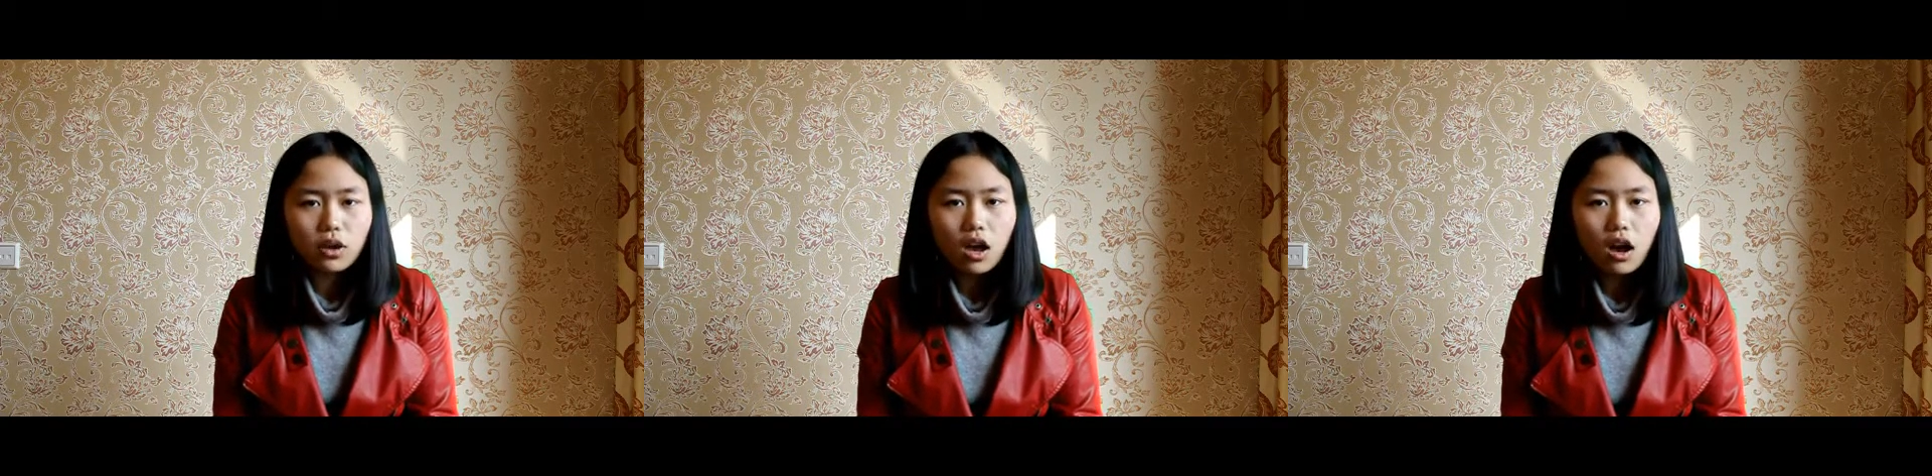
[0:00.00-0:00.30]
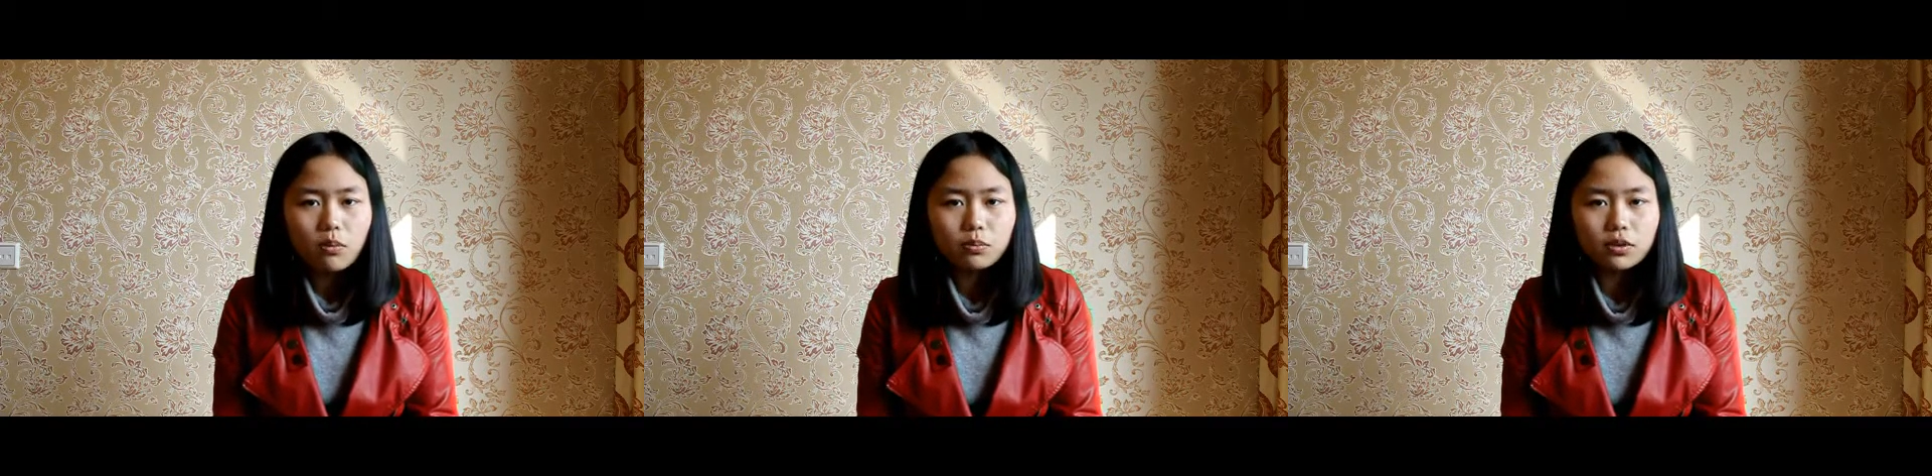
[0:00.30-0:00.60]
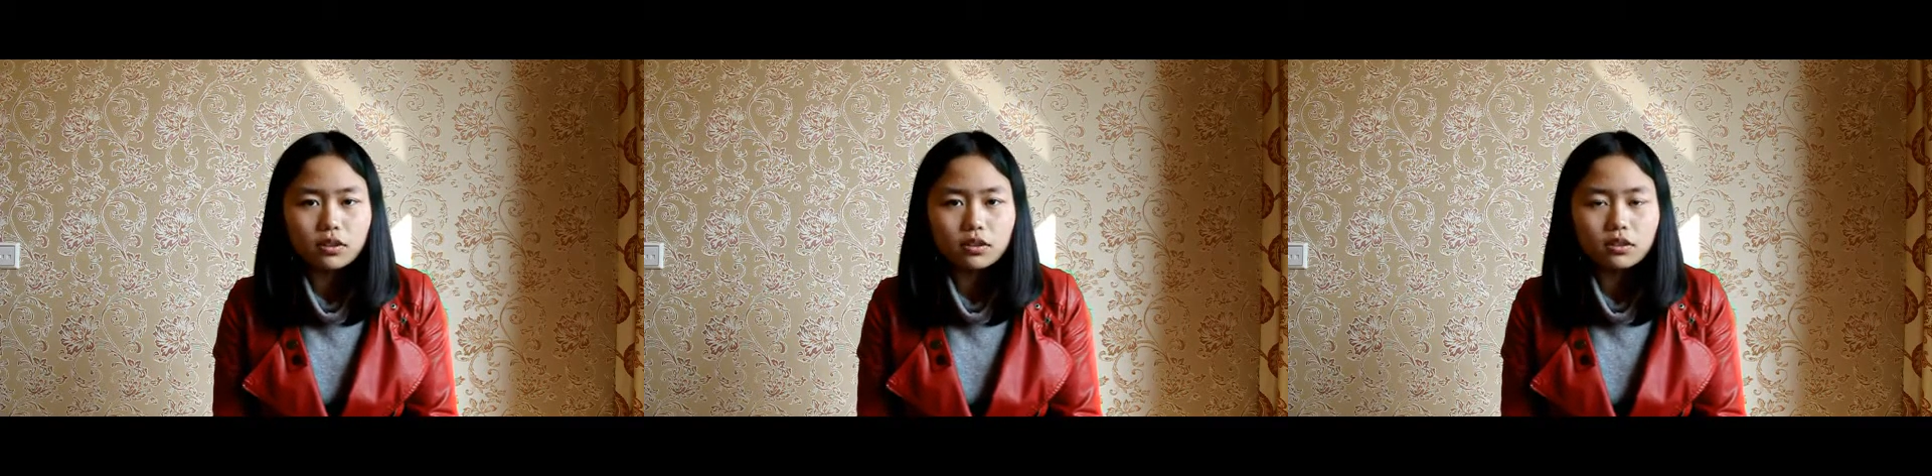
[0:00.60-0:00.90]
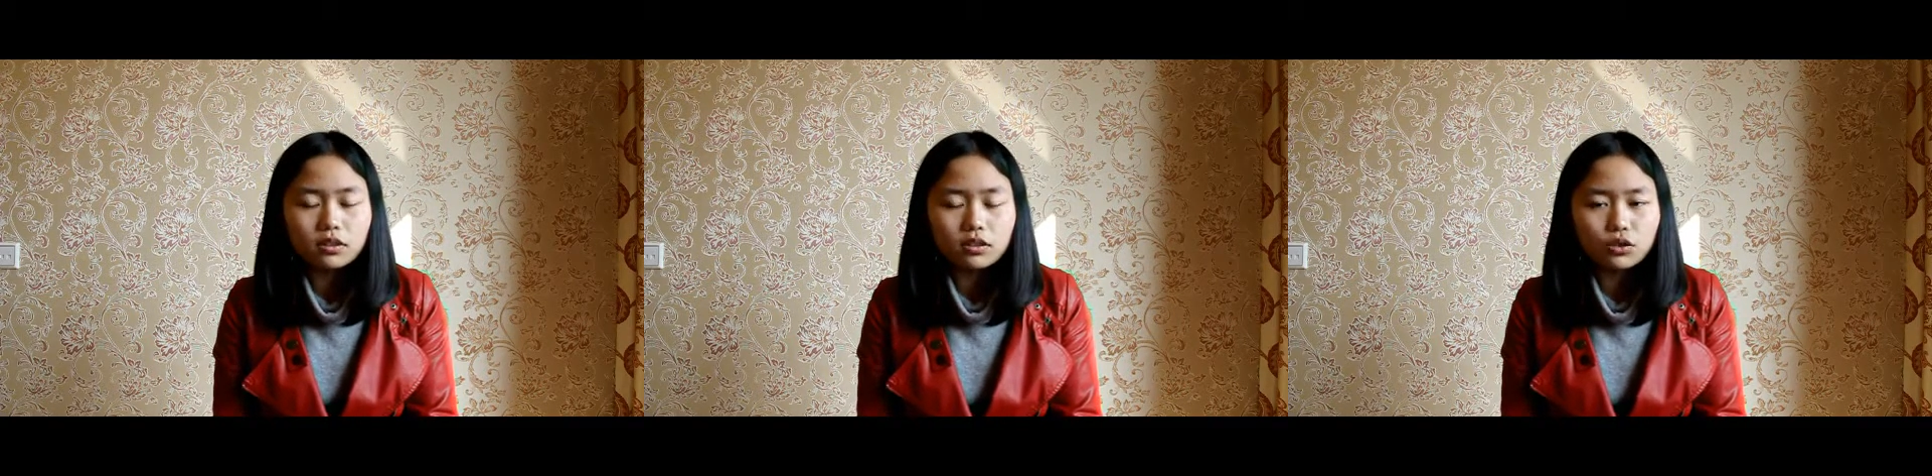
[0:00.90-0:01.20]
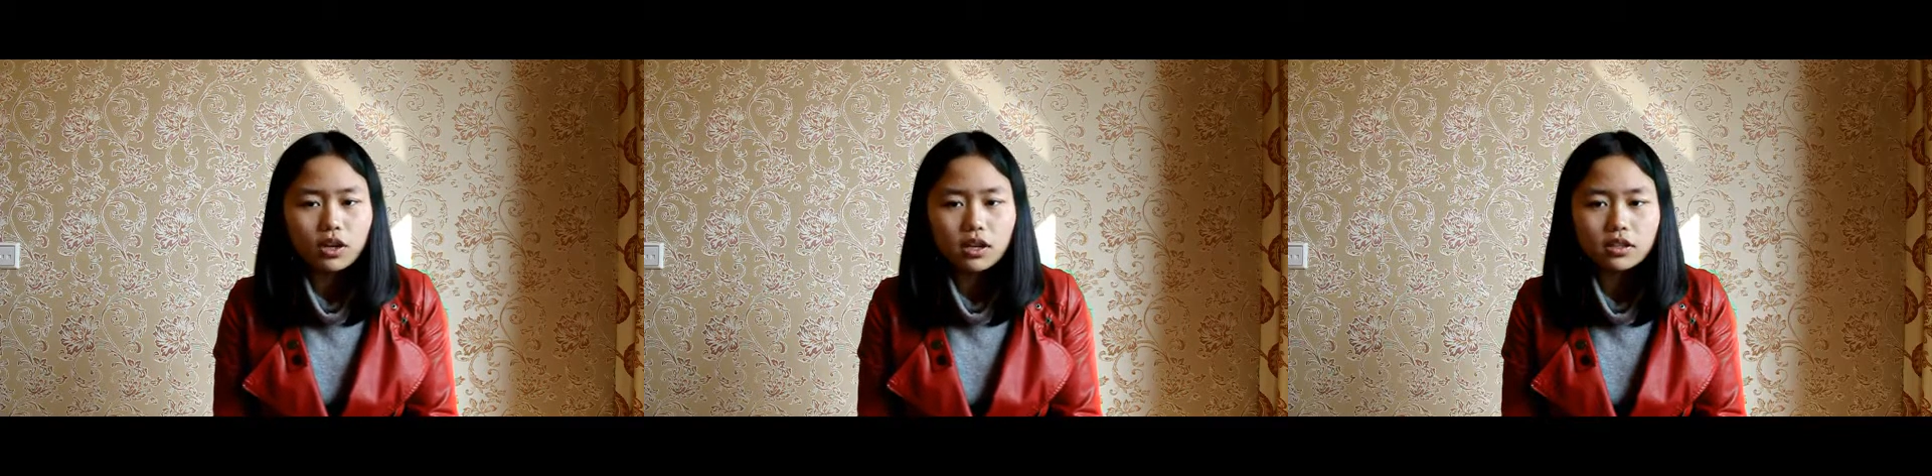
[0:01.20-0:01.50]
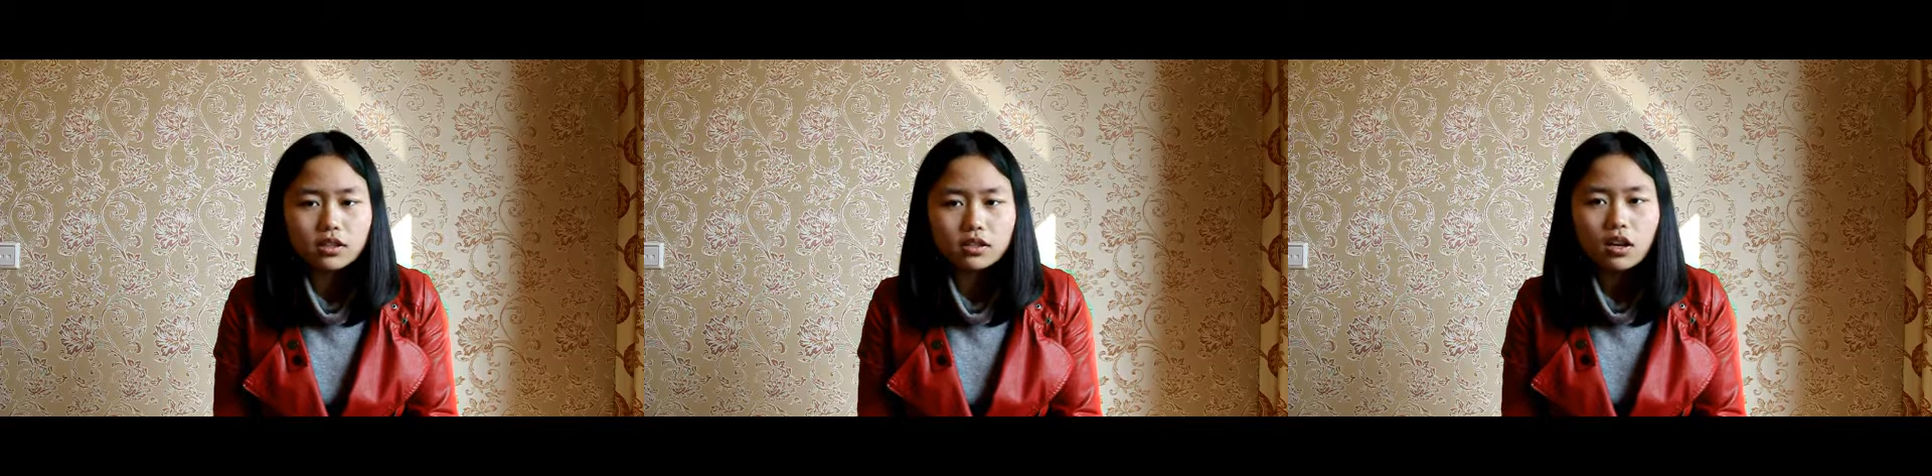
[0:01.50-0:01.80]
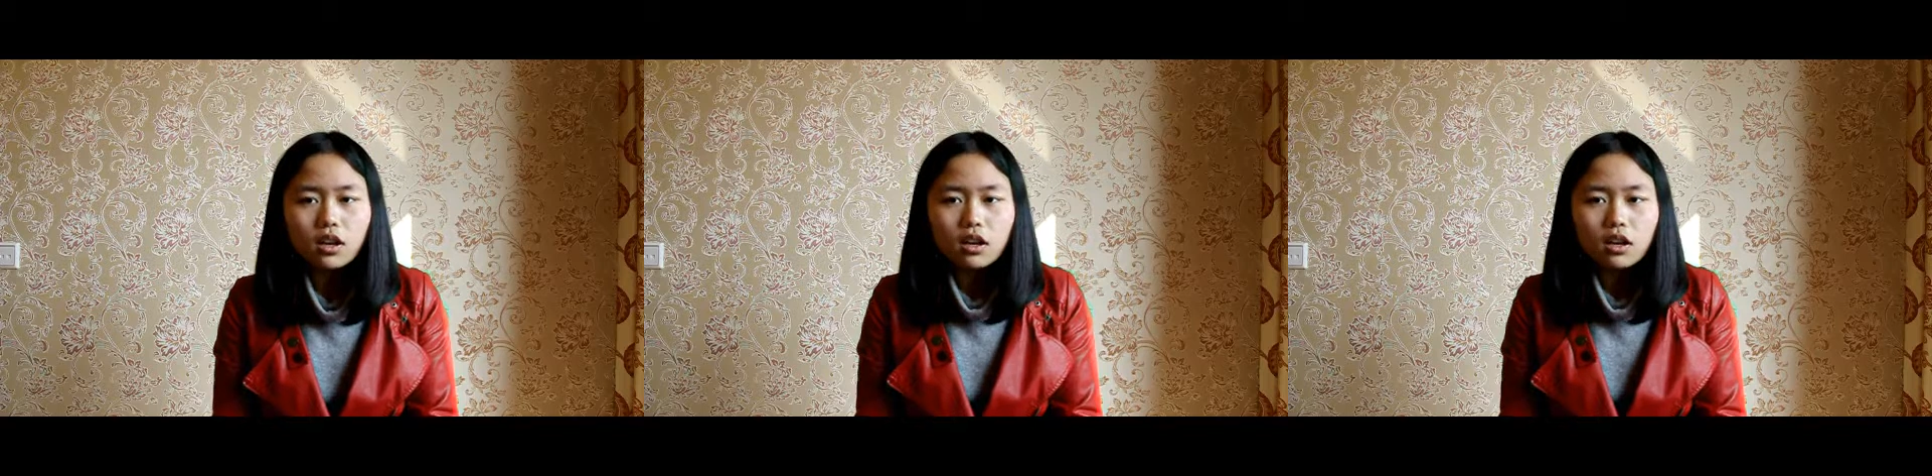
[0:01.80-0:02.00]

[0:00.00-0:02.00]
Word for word: help um, Chinese